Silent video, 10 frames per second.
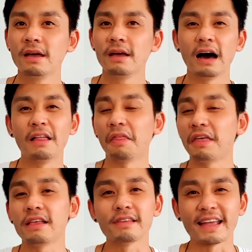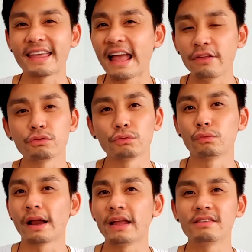Other things like council
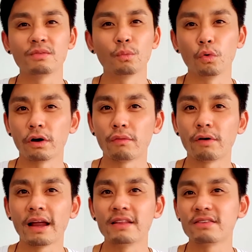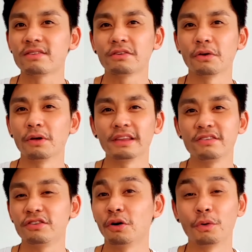rates and water rates. So
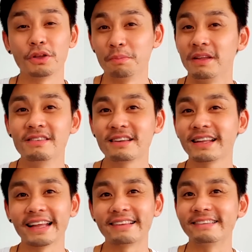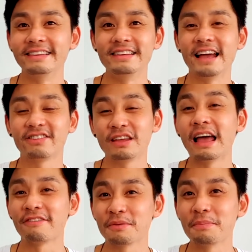unless you don't want your bins collected, you actually
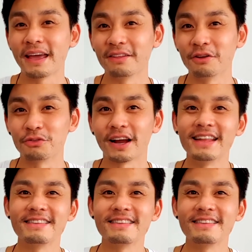have to pay those rates.